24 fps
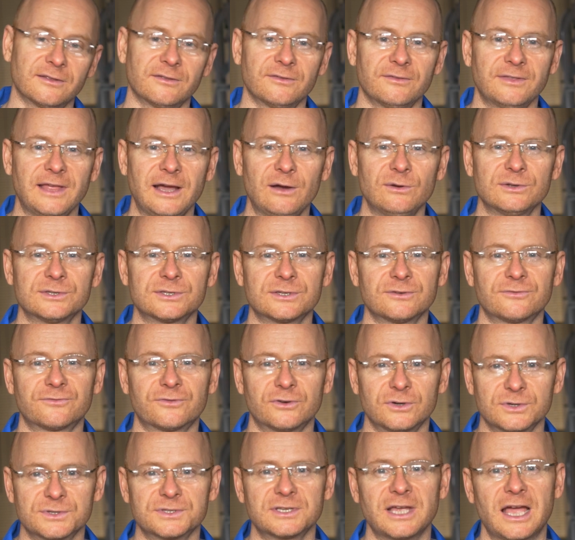That was the
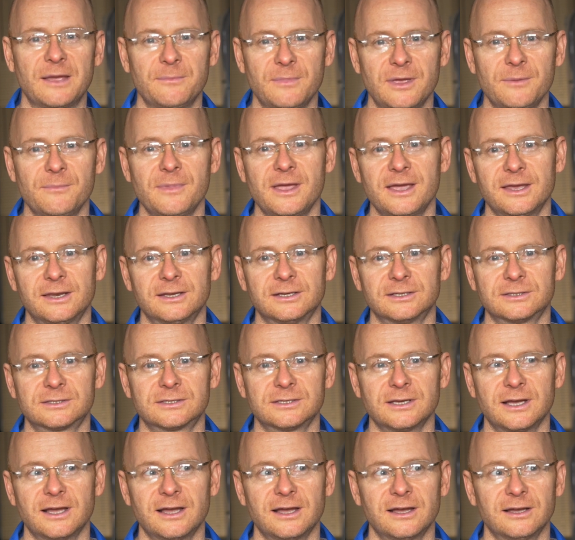first time I made it
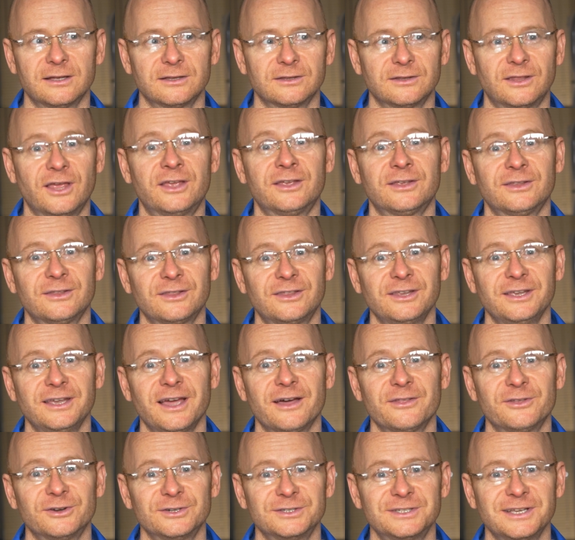the
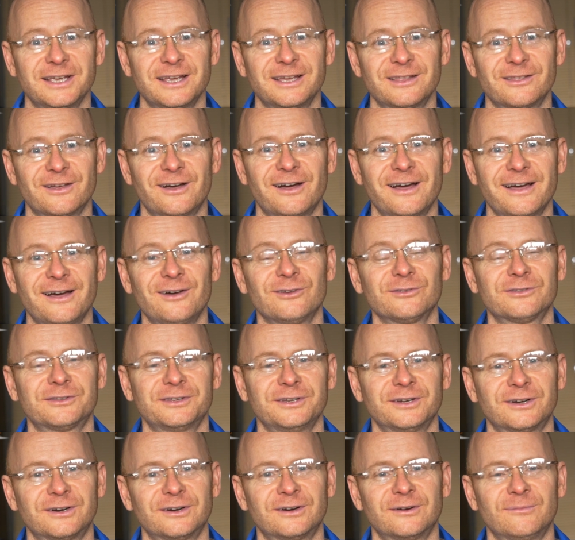other day, the
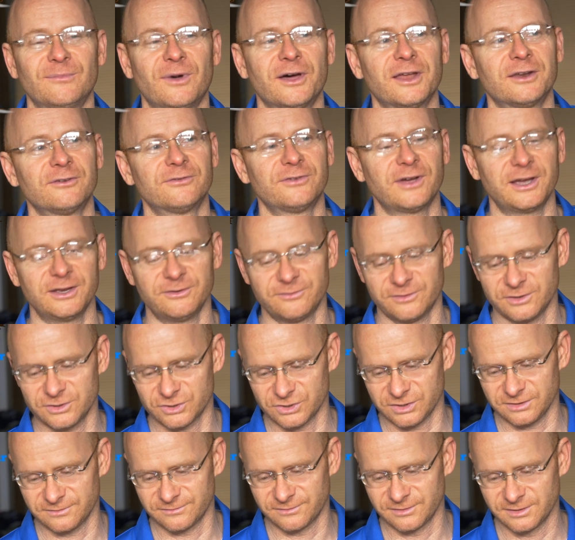healthier modified
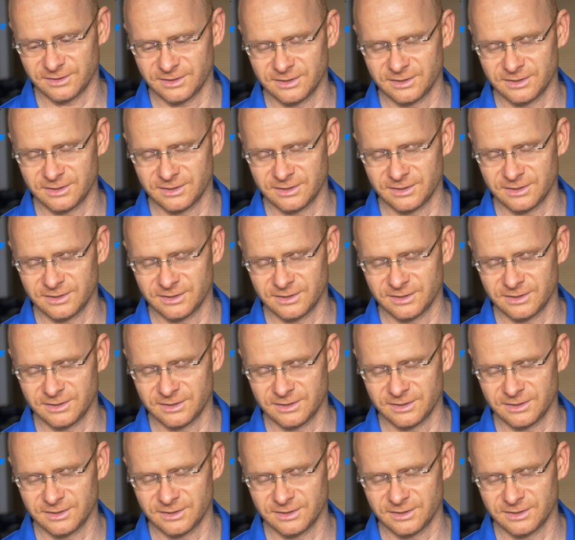version.